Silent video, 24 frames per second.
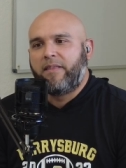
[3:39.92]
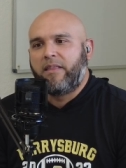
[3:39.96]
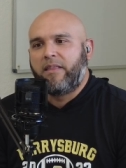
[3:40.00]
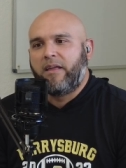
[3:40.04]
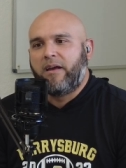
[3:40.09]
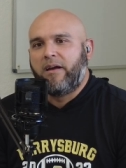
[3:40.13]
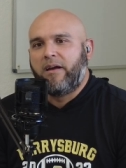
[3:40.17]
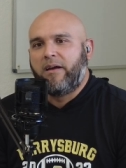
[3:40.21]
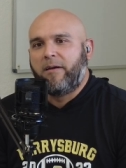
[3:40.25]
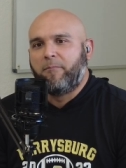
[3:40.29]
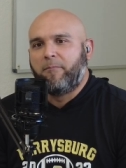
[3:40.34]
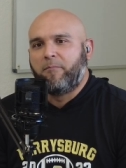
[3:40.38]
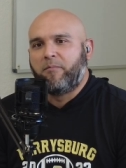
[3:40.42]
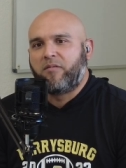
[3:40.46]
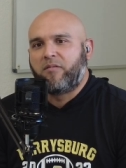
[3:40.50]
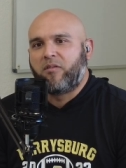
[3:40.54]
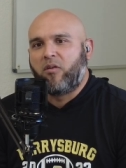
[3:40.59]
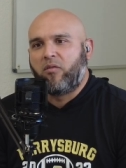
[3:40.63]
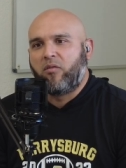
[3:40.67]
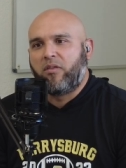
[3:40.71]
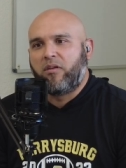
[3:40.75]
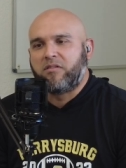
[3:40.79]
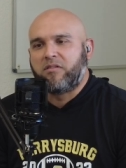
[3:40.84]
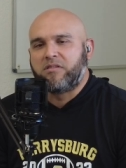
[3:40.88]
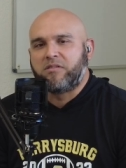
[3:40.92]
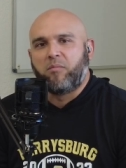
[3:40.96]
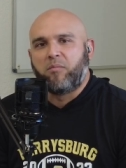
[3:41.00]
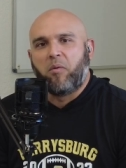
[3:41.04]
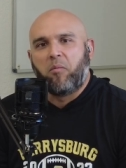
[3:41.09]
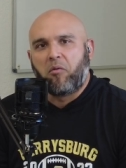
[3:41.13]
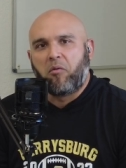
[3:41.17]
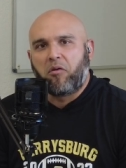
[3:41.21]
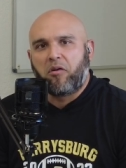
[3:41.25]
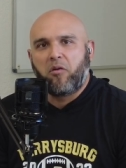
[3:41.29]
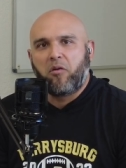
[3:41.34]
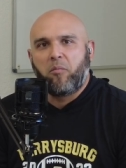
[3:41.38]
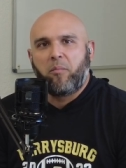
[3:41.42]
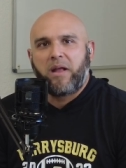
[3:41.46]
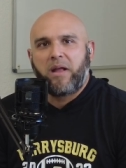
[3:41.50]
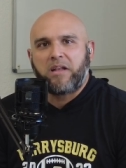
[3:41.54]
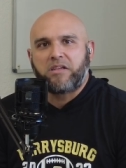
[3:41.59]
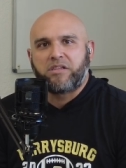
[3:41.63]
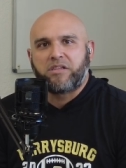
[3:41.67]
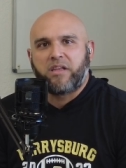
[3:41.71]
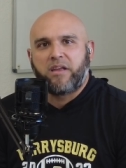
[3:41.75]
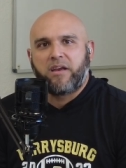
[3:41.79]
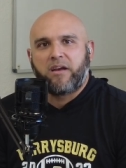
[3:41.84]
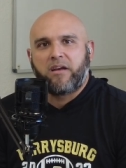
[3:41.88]
Um, so there's a memorial
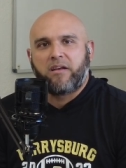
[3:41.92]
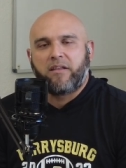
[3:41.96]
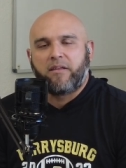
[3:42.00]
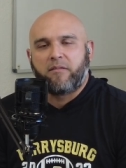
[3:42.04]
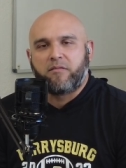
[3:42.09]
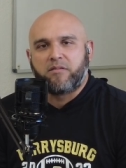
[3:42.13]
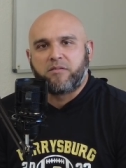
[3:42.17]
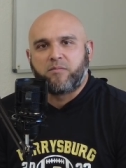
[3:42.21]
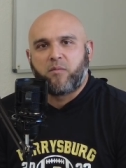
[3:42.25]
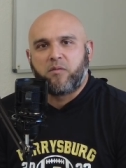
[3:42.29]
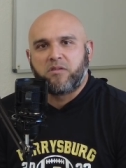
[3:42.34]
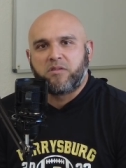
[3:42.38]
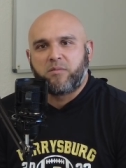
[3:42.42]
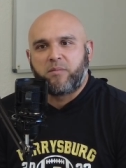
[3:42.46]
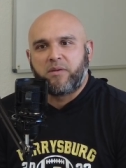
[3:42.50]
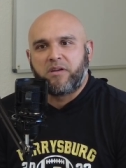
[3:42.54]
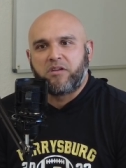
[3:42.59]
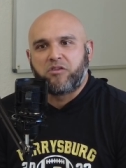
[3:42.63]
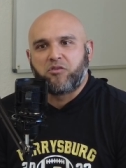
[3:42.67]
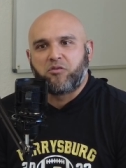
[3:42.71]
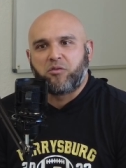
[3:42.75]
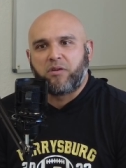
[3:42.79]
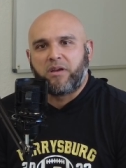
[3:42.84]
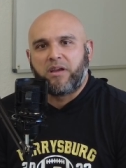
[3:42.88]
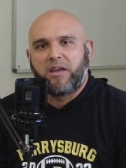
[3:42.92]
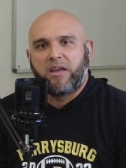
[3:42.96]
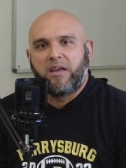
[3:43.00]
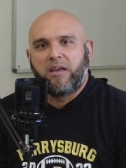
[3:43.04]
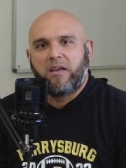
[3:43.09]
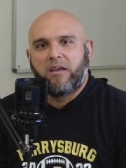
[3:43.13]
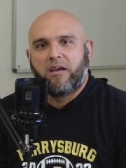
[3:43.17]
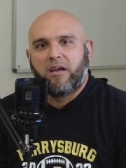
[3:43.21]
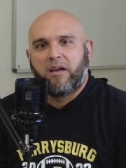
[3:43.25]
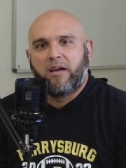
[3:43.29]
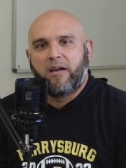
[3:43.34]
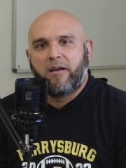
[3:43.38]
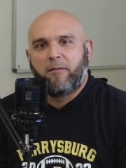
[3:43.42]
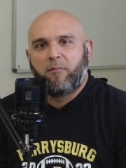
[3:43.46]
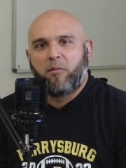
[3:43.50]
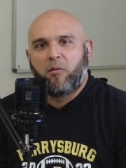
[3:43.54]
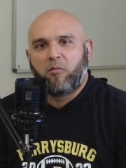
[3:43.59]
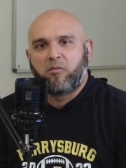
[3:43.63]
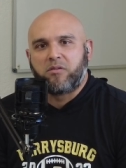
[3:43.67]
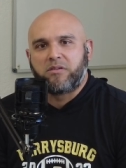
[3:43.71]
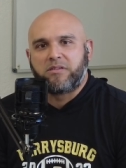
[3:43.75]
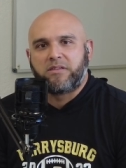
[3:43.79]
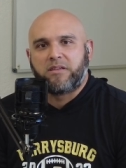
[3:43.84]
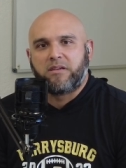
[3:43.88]
bench there. There was supposed to be a tree, uh,
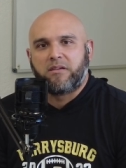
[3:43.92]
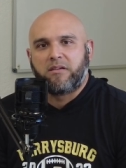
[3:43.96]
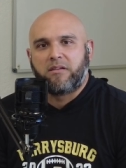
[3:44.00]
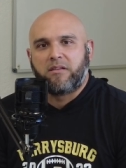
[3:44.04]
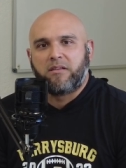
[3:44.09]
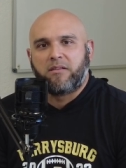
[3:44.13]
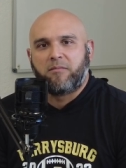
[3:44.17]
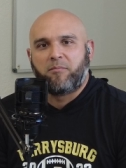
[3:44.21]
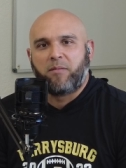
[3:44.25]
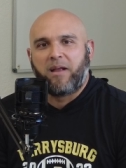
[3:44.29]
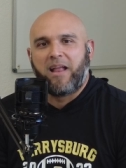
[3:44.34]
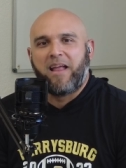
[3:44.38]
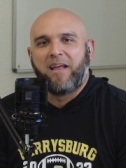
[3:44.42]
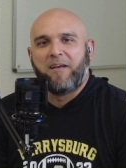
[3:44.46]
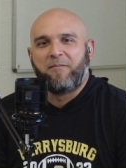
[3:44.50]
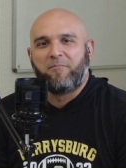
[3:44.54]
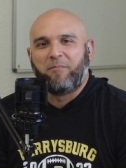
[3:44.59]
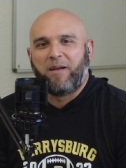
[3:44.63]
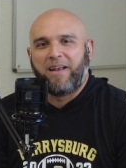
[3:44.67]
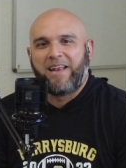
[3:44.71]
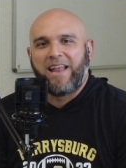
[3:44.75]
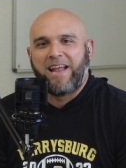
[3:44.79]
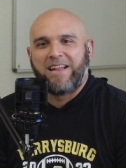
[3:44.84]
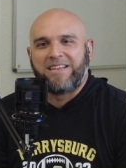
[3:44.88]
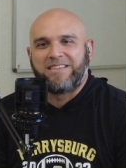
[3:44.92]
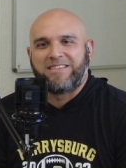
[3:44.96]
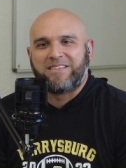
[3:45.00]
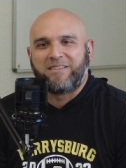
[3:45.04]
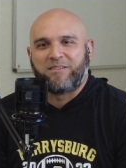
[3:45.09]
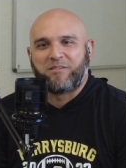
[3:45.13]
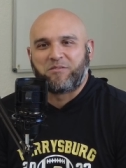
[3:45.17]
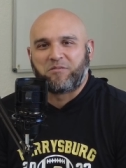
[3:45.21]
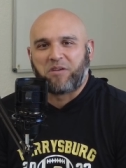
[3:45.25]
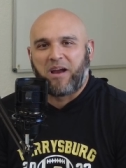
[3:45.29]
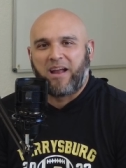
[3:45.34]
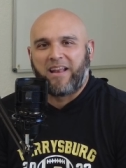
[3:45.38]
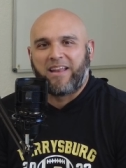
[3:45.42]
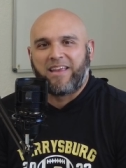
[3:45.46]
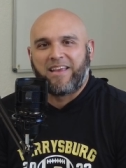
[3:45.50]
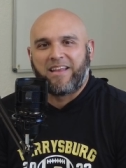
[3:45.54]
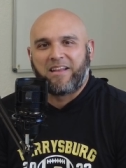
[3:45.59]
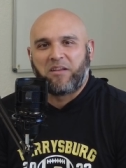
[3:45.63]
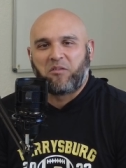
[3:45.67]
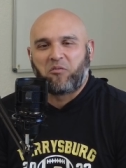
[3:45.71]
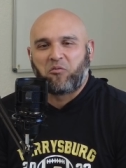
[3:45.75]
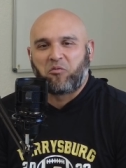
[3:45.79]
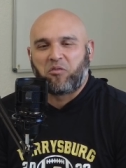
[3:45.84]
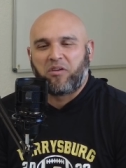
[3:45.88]
but we're still, my, my dad's still trying to
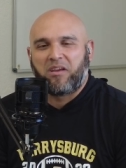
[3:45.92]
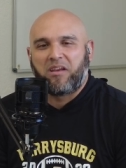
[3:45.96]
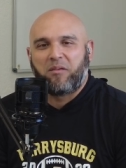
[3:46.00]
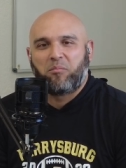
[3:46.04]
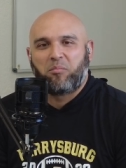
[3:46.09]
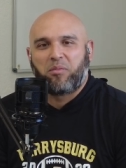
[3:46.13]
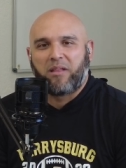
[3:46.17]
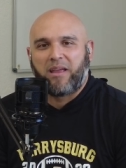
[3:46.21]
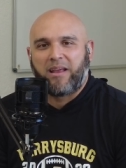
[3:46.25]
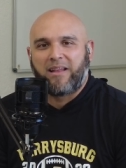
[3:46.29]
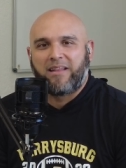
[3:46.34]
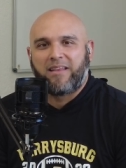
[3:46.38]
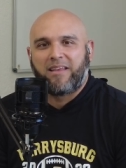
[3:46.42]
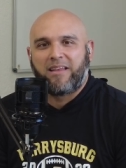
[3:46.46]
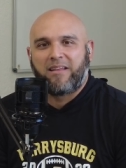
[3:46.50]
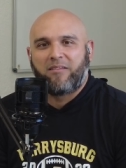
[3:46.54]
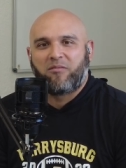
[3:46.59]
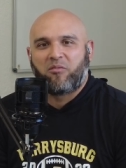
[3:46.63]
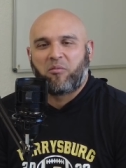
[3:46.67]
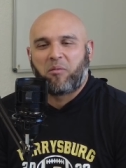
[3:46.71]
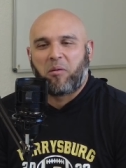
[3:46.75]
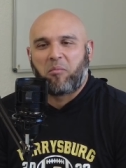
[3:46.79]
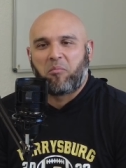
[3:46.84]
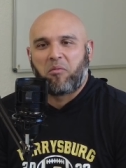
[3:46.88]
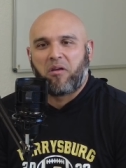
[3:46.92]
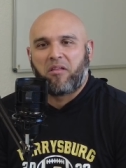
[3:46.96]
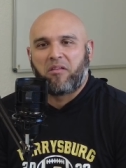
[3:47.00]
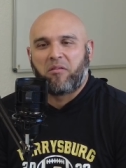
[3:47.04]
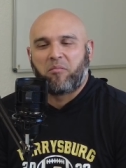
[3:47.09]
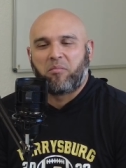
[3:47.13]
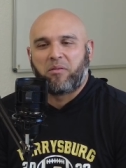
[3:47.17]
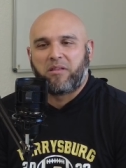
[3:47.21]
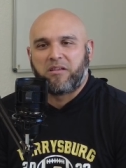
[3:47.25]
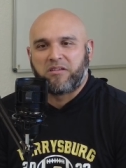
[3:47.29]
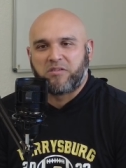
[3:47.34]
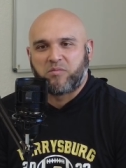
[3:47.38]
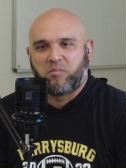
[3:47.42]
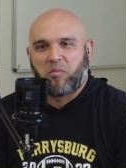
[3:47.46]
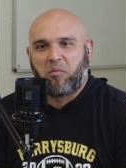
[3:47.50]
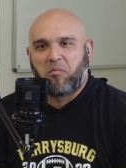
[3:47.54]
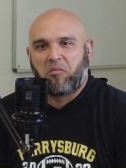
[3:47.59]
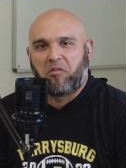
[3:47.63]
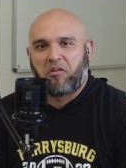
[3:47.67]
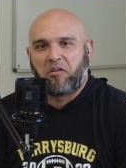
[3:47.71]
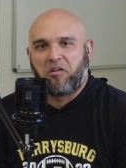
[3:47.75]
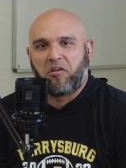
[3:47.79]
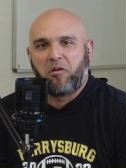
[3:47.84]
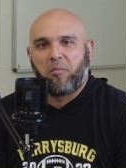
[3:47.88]
get a tree planted for my brother, but there's a
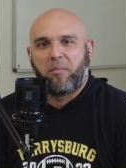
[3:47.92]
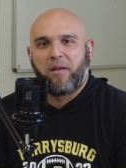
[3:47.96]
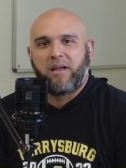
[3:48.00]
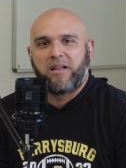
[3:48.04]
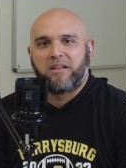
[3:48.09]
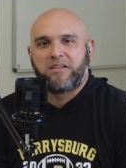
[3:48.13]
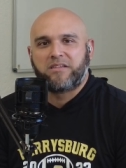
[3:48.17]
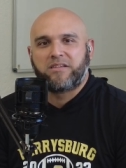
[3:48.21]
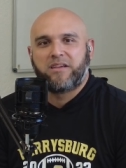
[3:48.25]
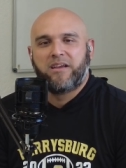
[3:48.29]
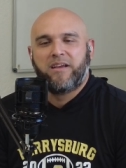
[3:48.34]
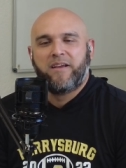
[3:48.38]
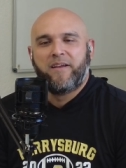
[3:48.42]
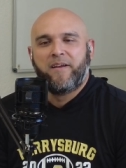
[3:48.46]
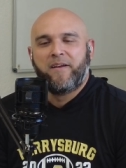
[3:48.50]
memorial bench.